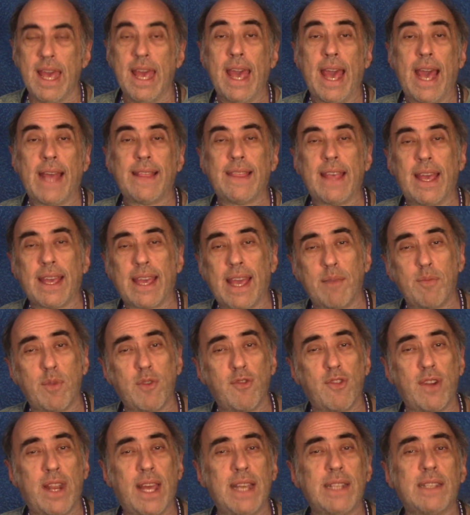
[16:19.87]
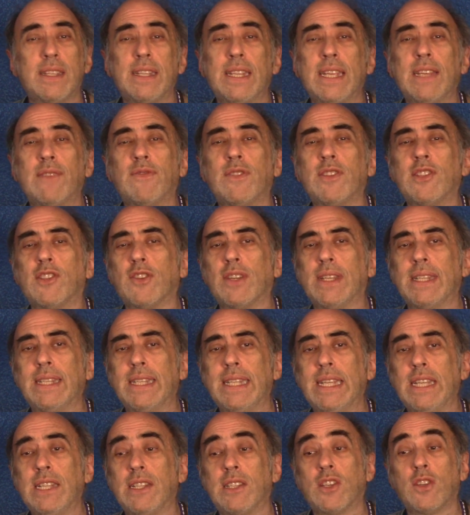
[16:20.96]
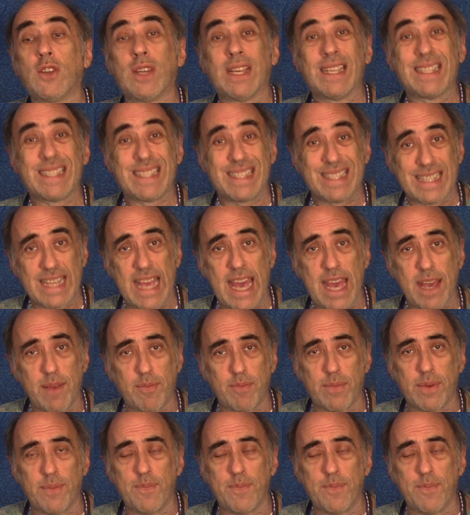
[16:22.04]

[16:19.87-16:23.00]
and they can be related even to a need to escape.